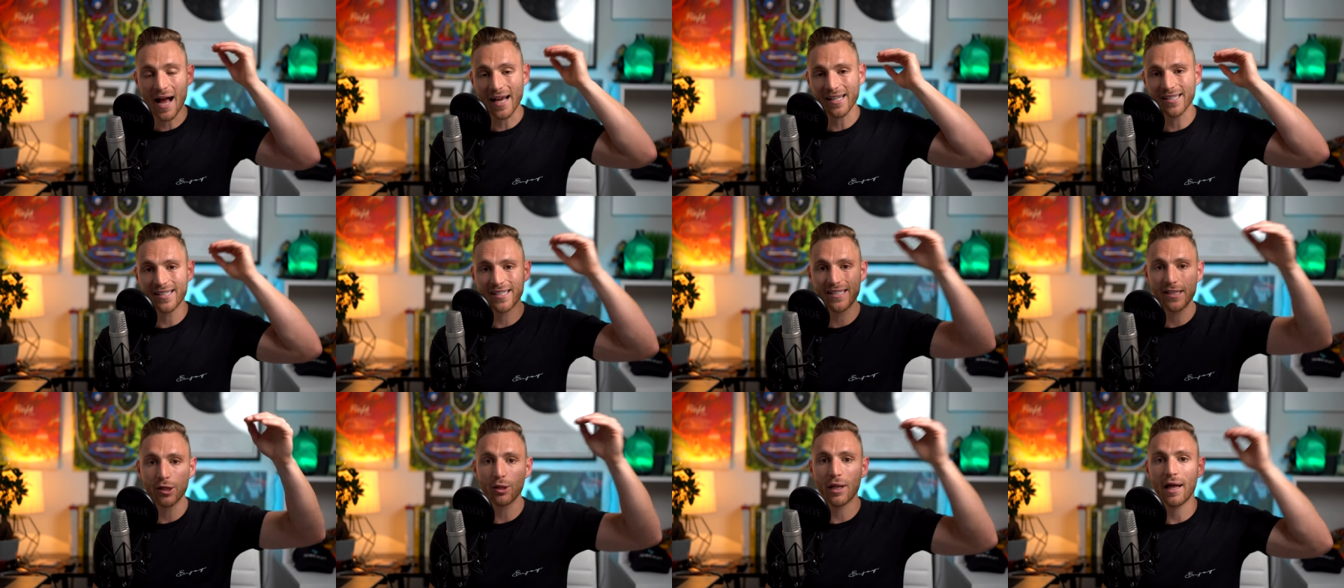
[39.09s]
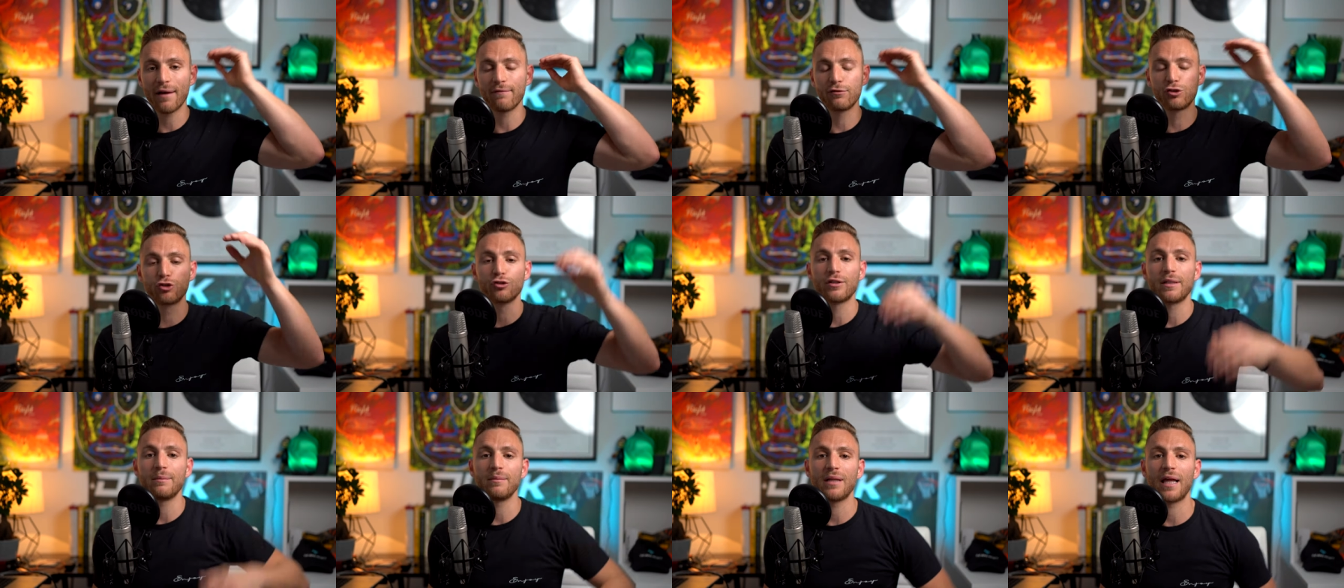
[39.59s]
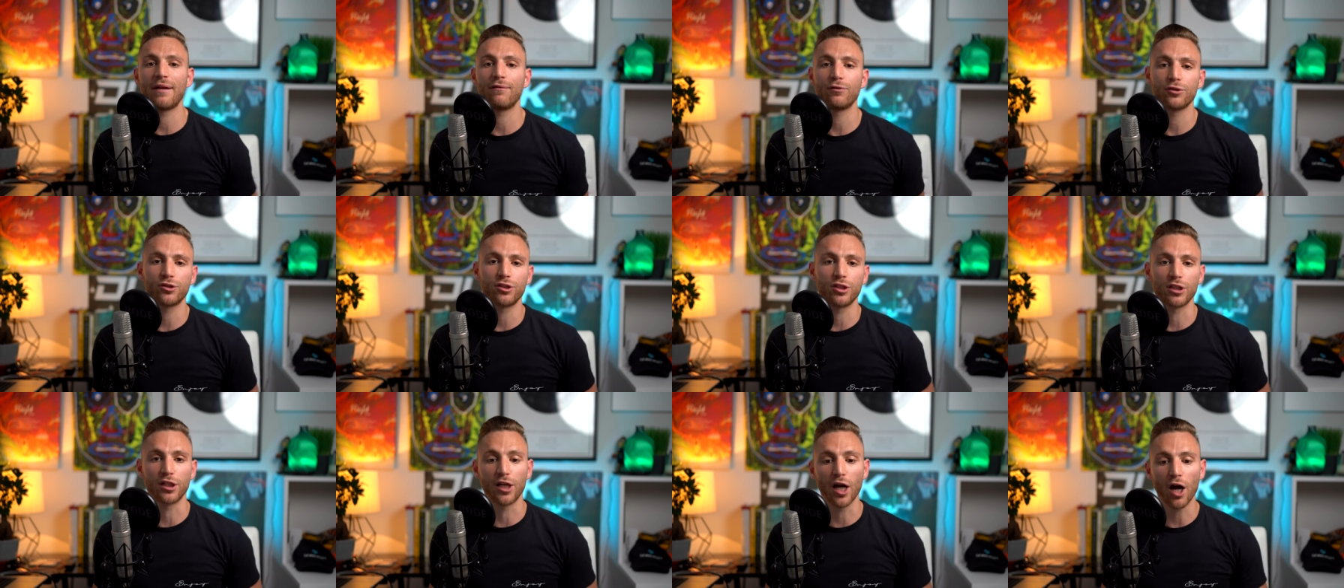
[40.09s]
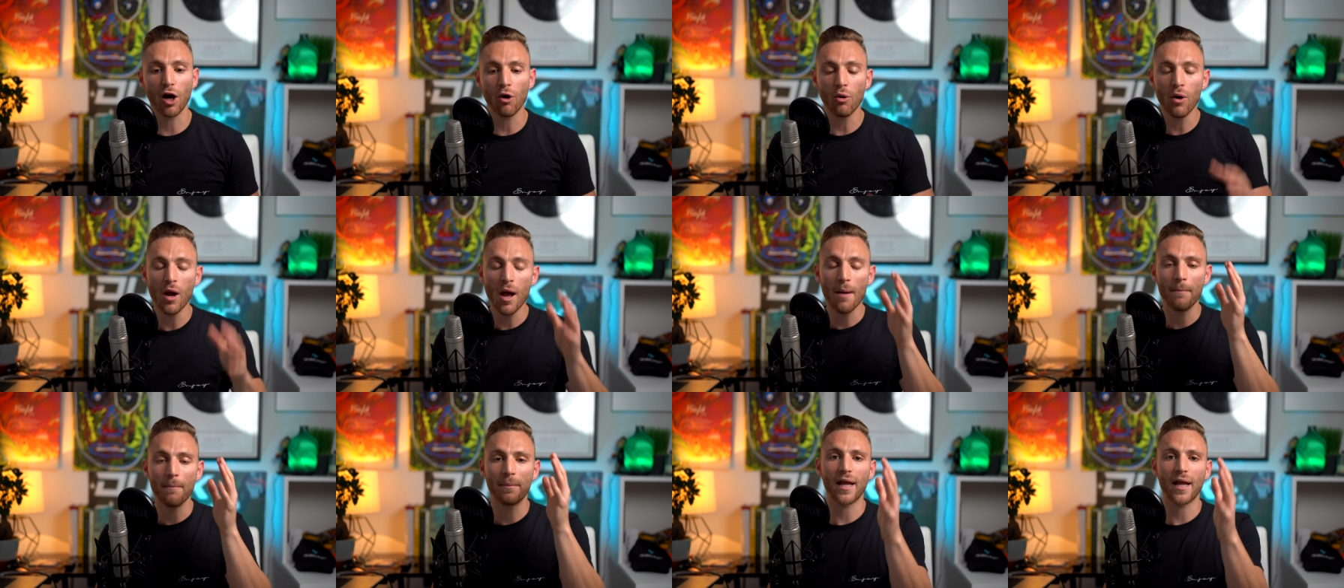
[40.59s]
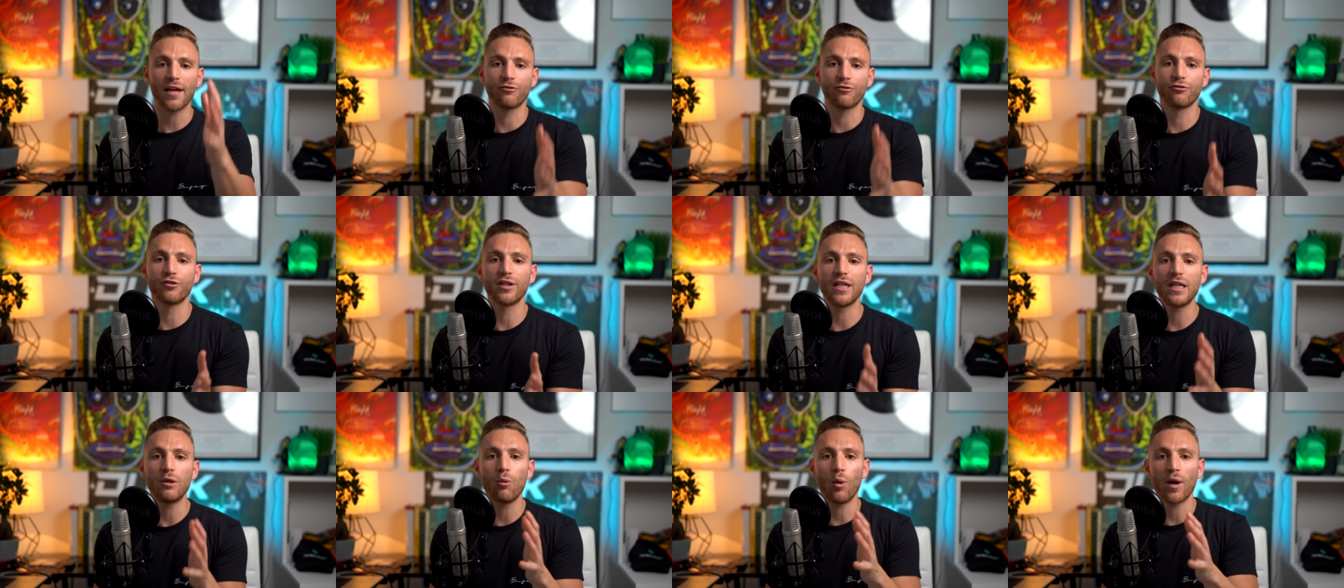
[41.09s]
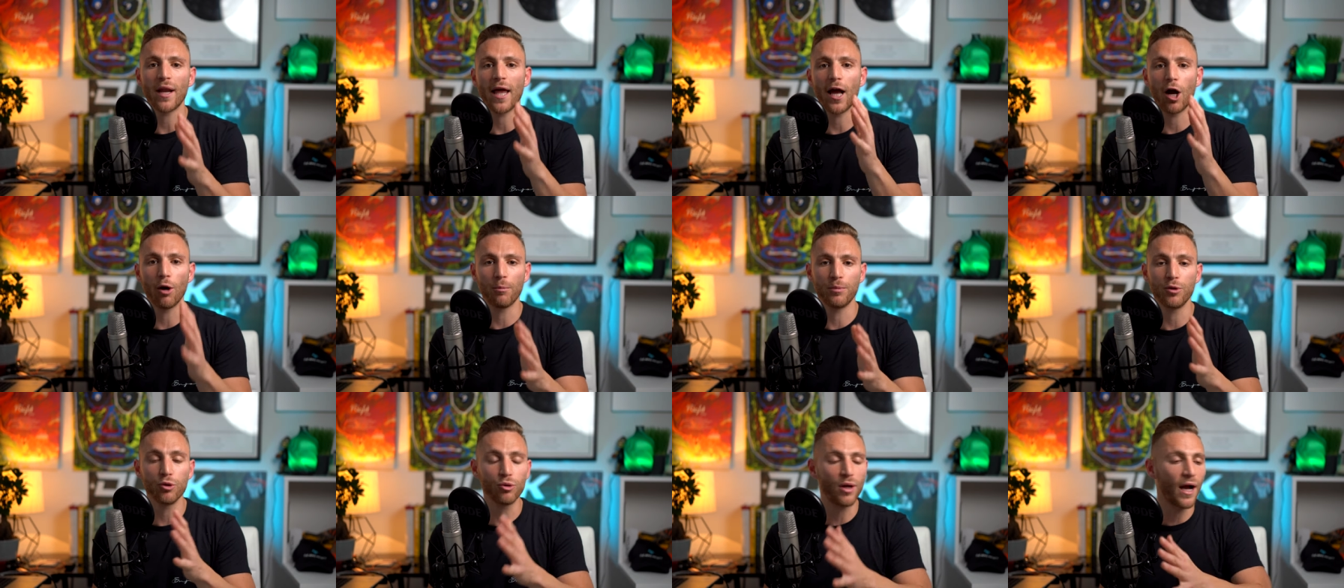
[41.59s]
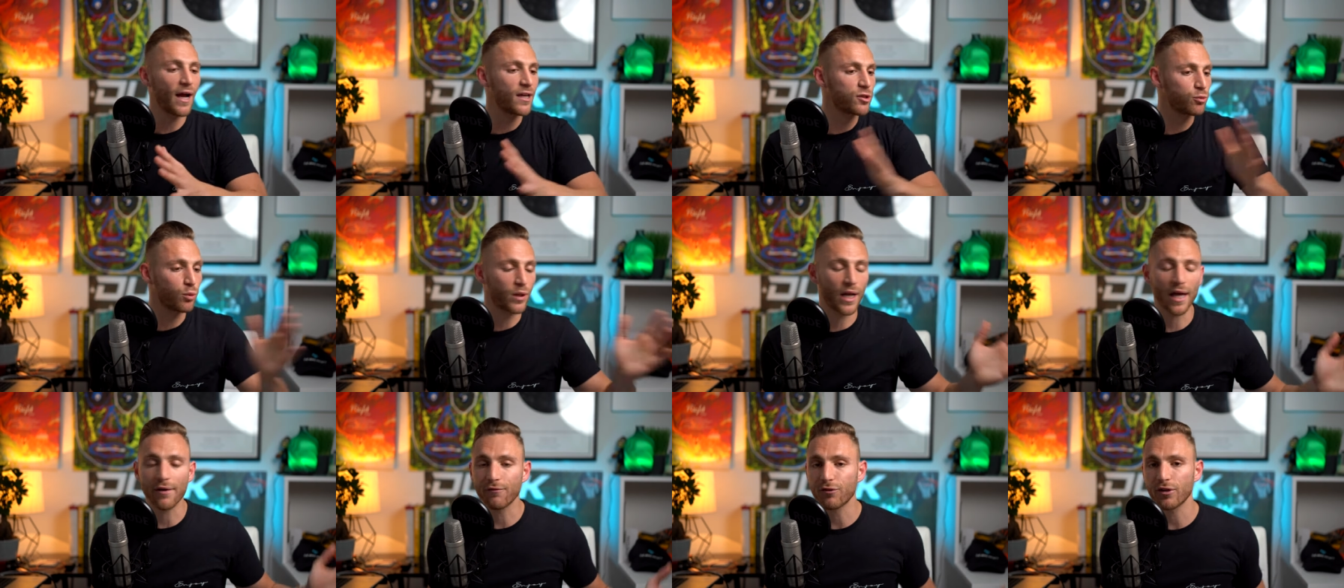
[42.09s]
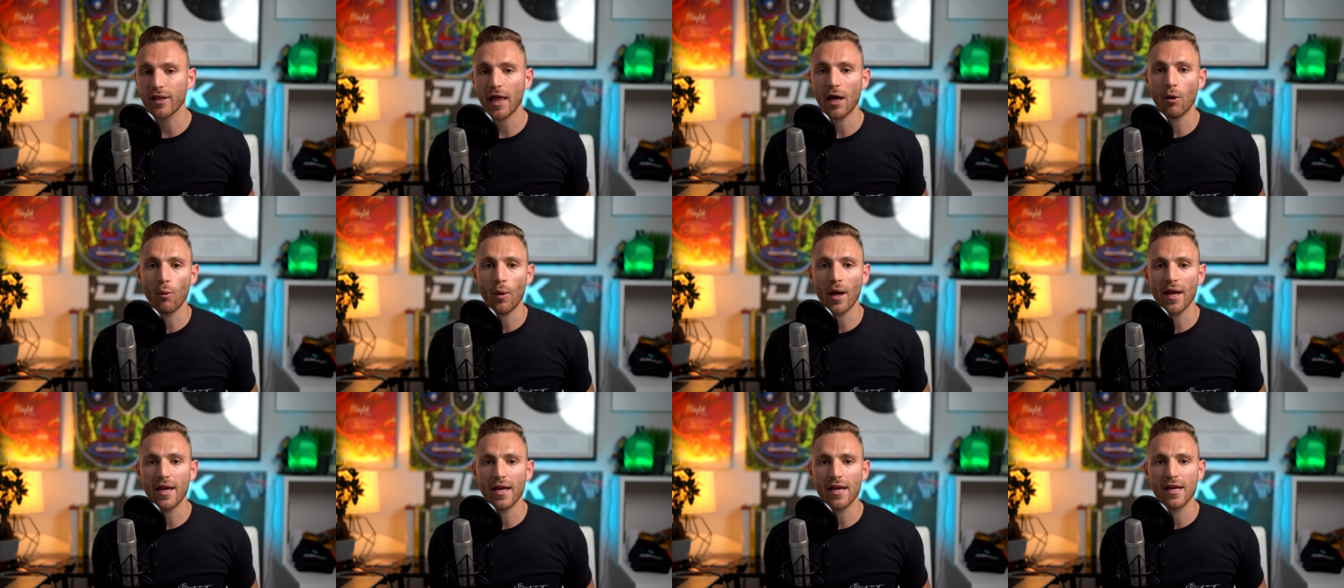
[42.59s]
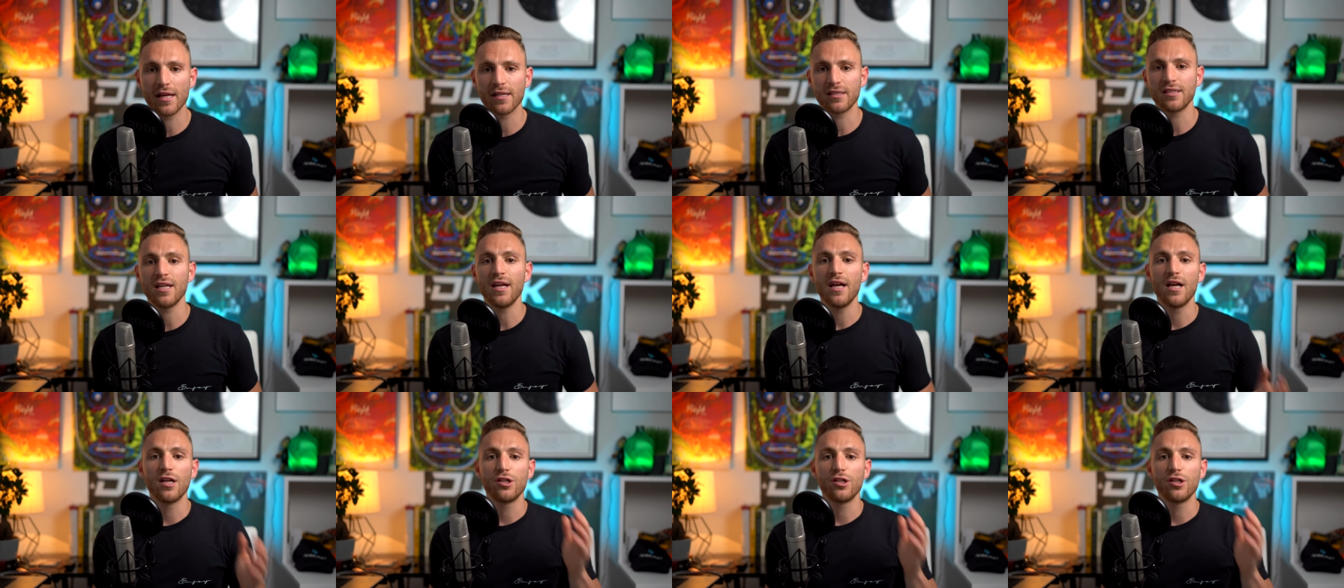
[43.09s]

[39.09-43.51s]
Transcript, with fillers: I still have dream levels to go, but I really wanna help you guys, whatever that way is,